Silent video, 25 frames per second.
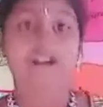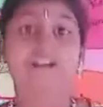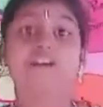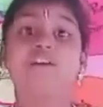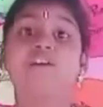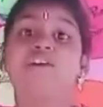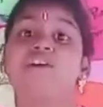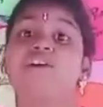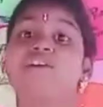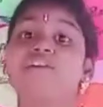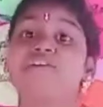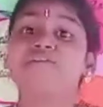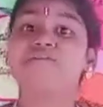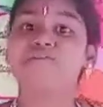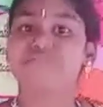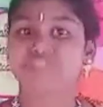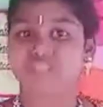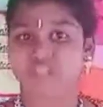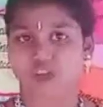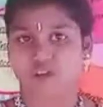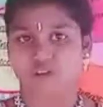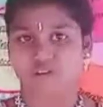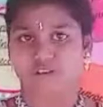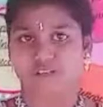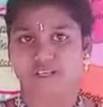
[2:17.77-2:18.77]
sound.
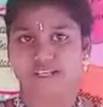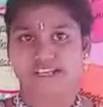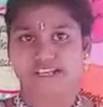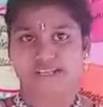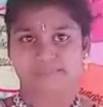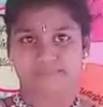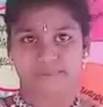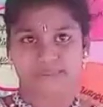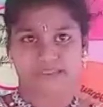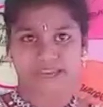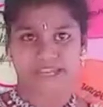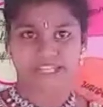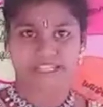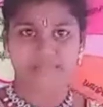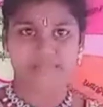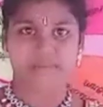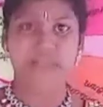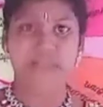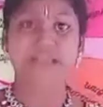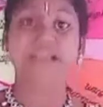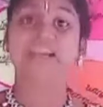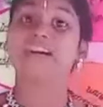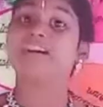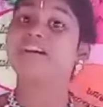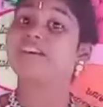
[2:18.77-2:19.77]
PH make
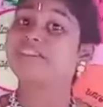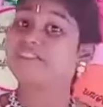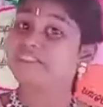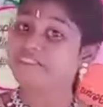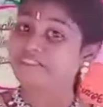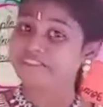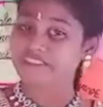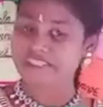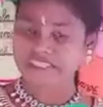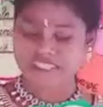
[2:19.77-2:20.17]
sound.